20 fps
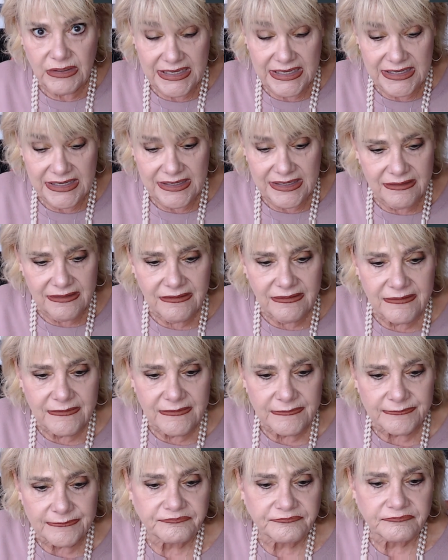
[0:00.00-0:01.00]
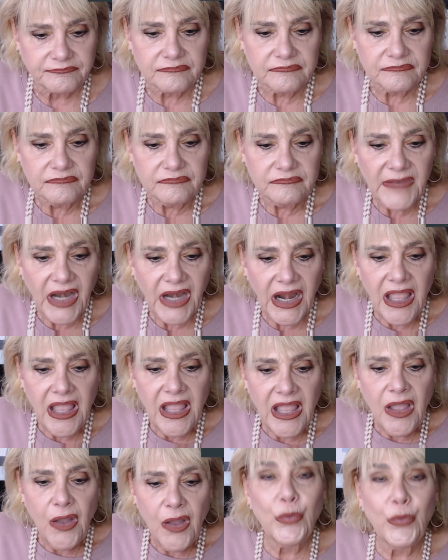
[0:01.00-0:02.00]
is,
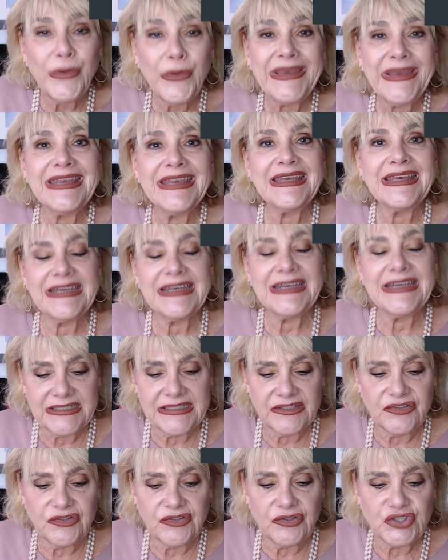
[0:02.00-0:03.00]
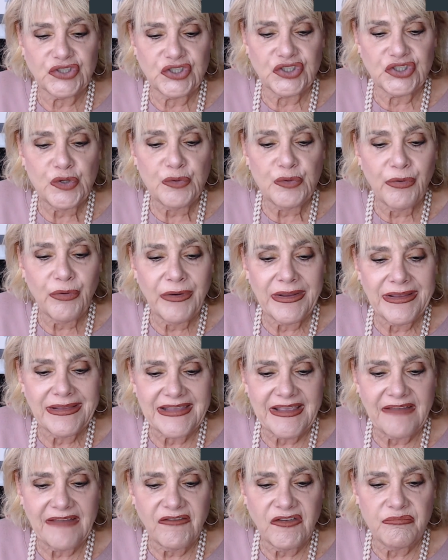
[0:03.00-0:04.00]
we need an additional
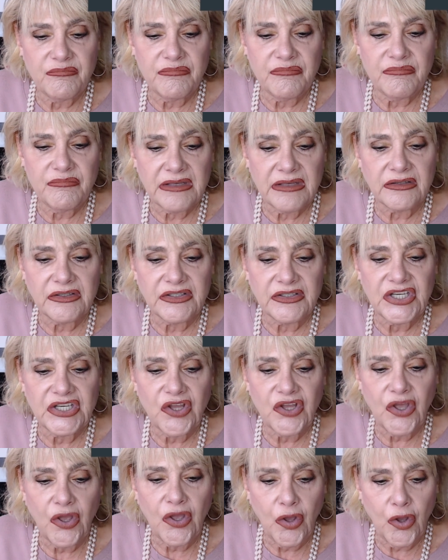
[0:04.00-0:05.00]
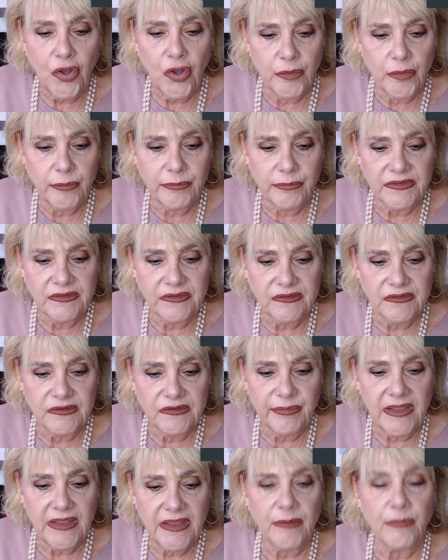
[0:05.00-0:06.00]
2.7 million homes to
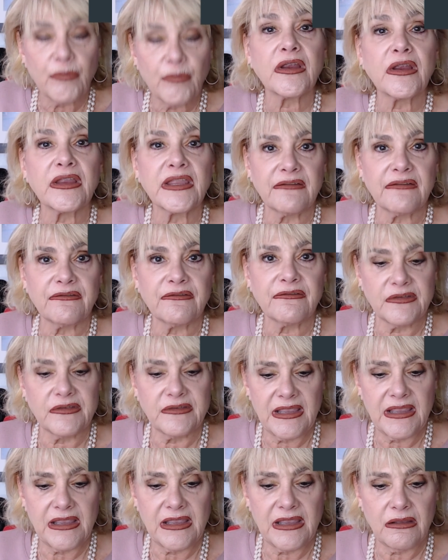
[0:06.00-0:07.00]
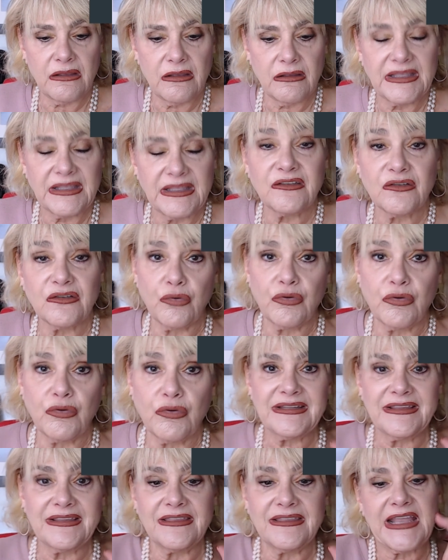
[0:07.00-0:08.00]
be on the market for sale. That's
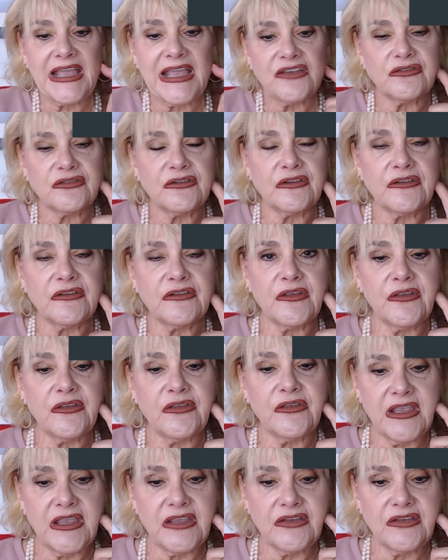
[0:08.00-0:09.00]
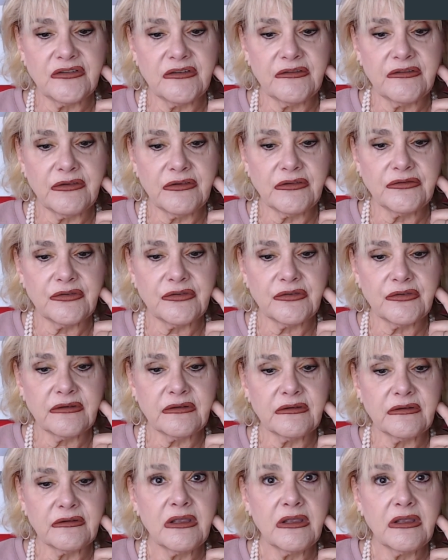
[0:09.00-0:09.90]
according to the National Association of Realtors.